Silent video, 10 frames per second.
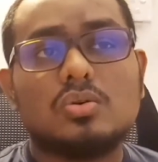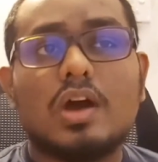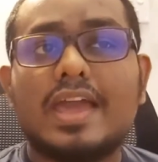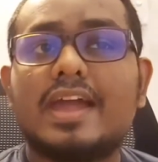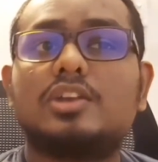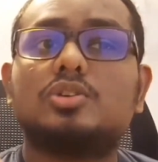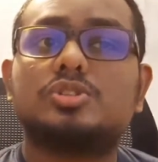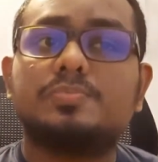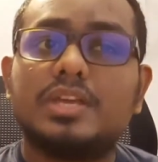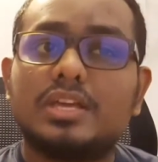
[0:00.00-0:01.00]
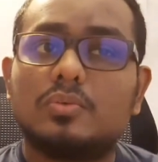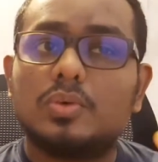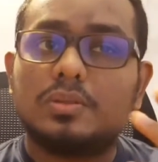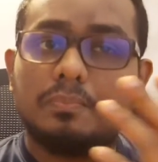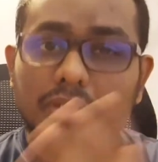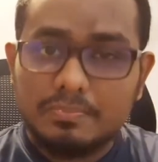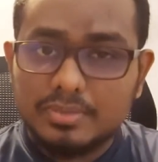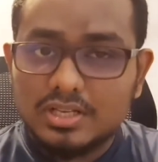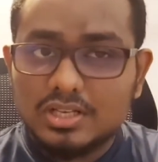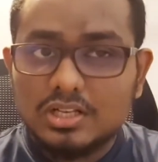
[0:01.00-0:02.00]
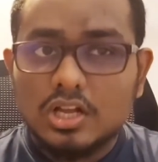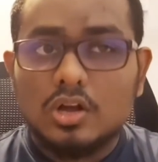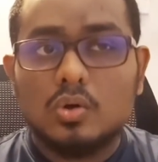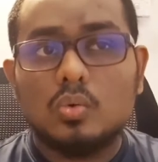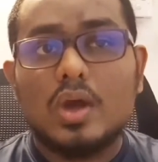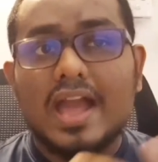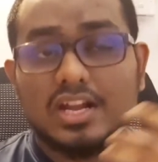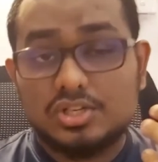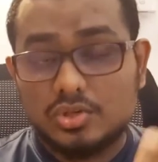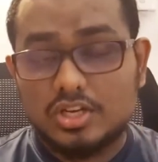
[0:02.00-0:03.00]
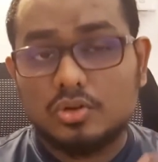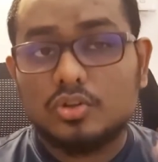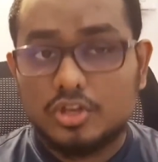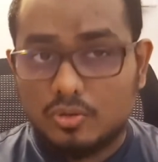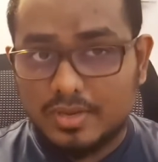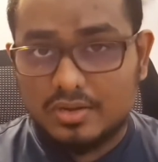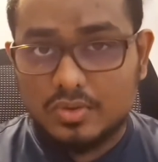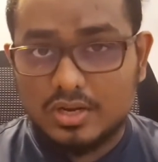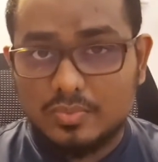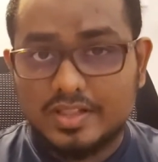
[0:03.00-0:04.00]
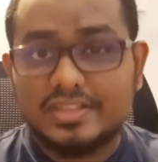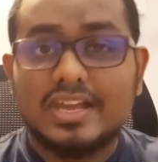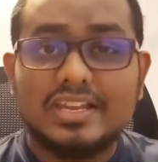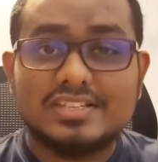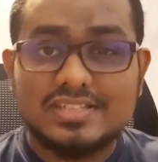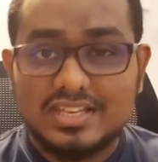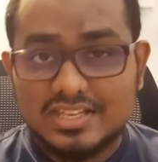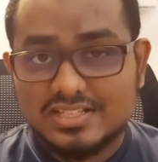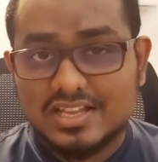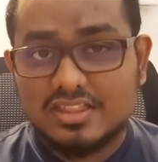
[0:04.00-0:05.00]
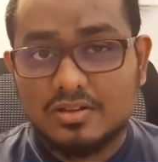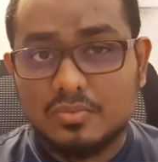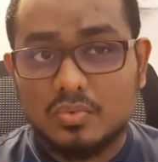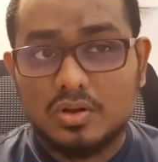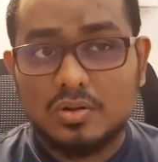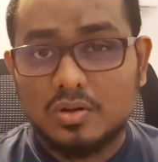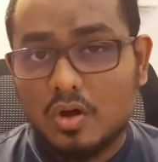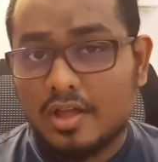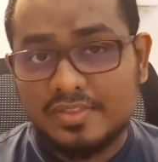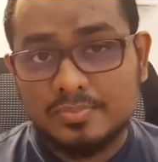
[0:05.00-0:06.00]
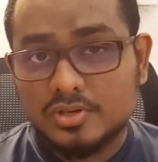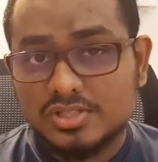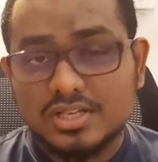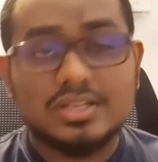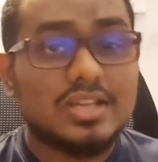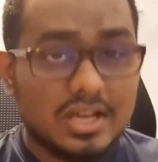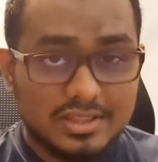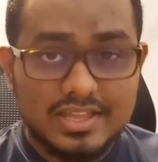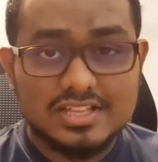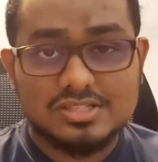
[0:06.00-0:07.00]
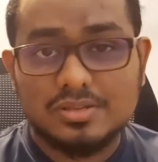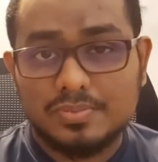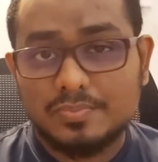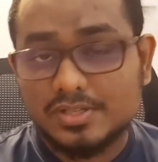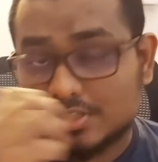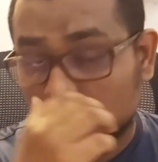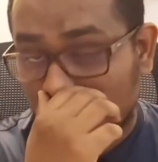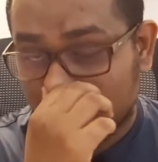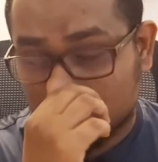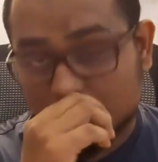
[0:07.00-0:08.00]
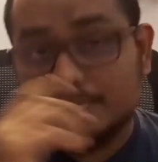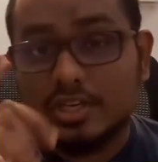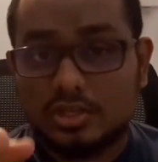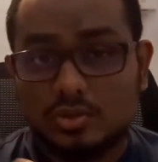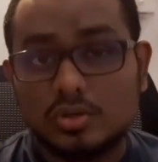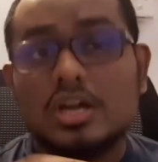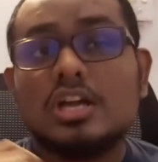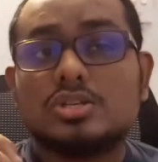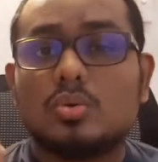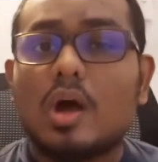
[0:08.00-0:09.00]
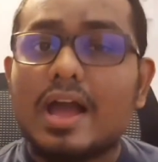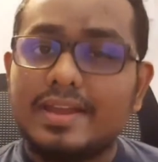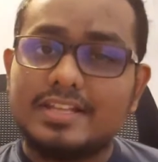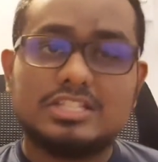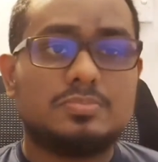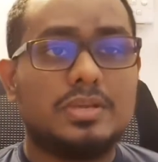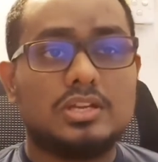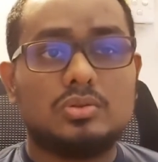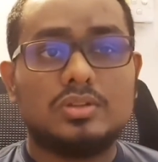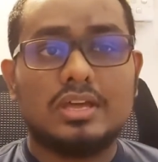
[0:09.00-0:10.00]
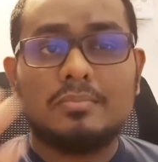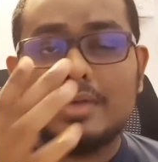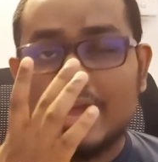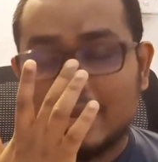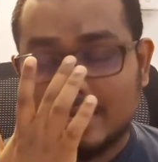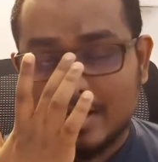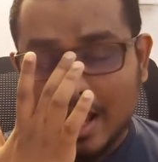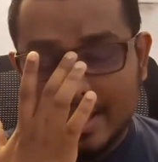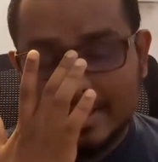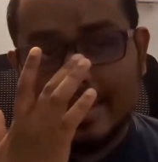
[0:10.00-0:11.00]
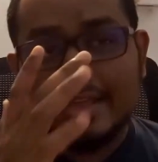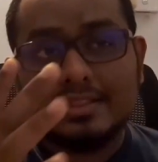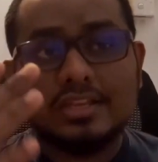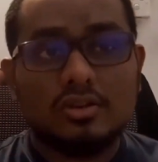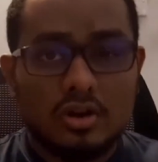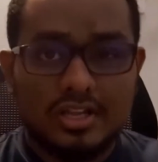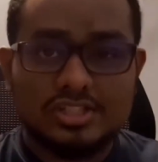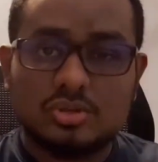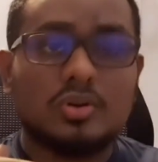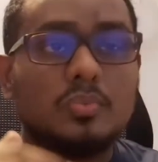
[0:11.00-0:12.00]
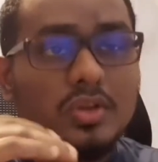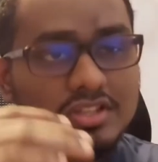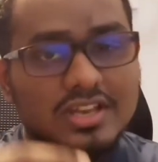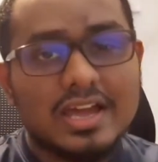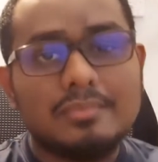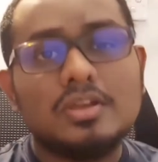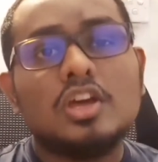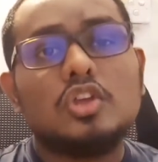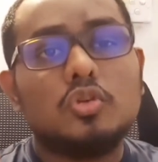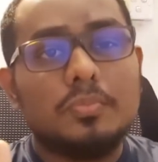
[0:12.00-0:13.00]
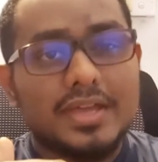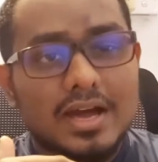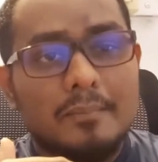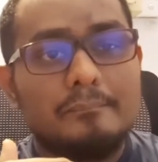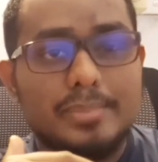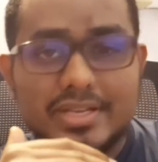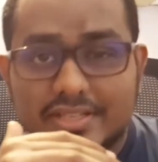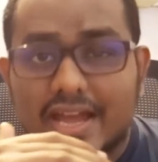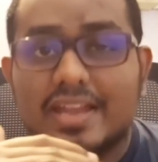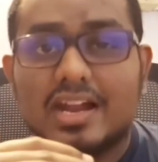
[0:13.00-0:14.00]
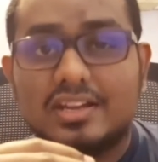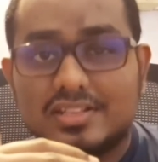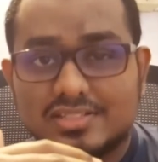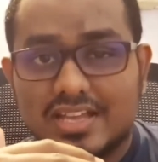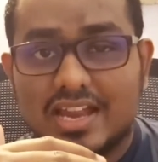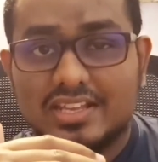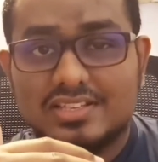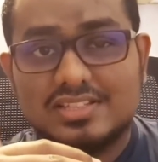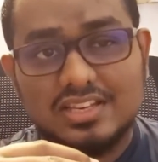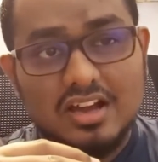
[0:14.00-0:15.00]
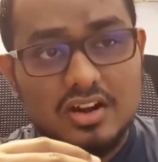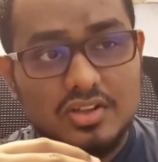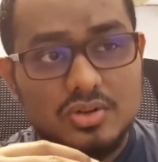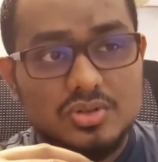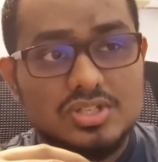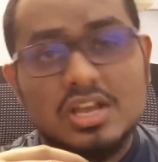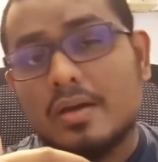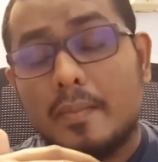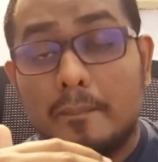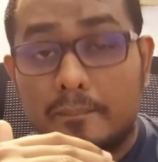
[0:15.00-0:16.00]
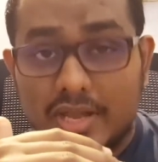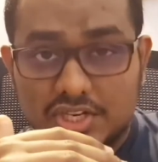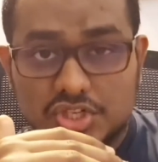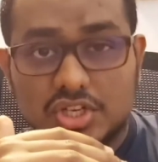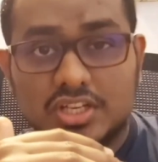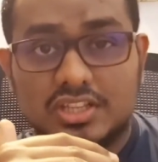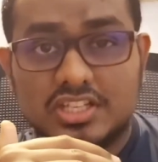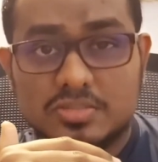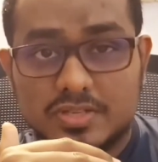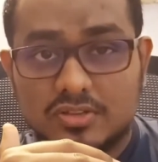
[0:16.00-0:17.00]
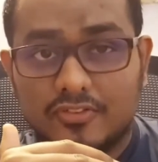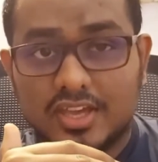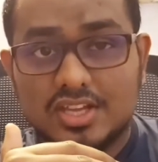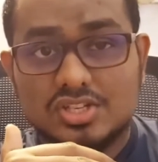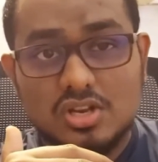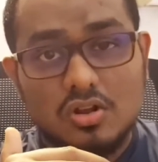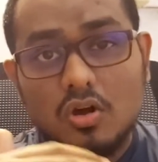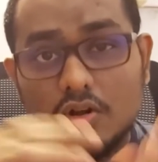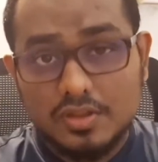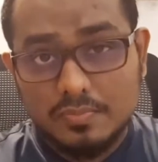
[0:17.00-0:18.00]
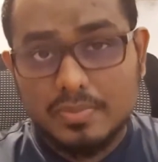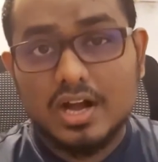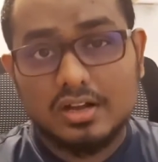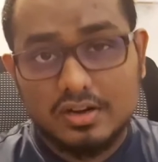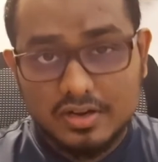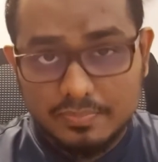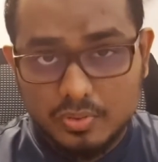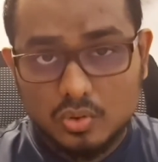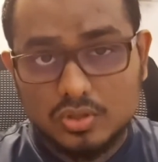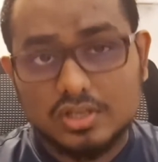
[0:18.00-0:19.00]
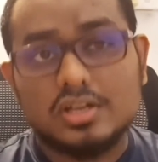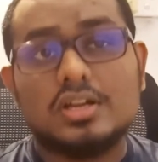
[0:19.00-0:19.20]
So I had to speak with people who actually know the domain very well. Any seniors at the project? Yeah, that's the person you have to speak to. So I did speak to them and I gained the knowledge. So with time, you become better at understanding scenarios mentioned in the specification or the bug report.